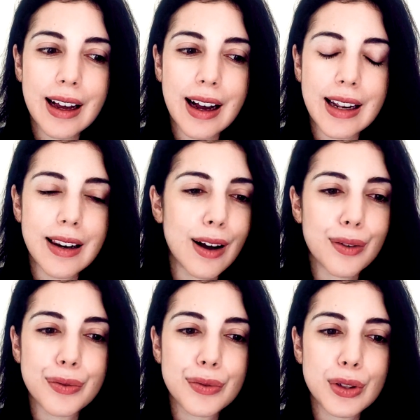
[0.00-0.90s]
I
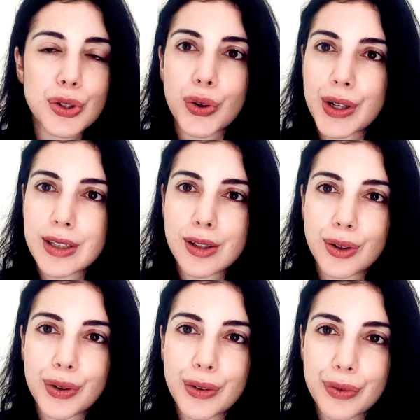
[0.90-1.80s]
love the choices
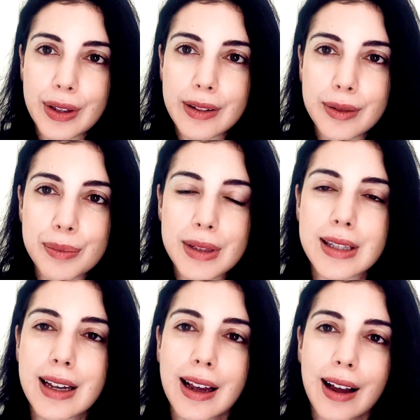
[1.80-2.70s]
of her films.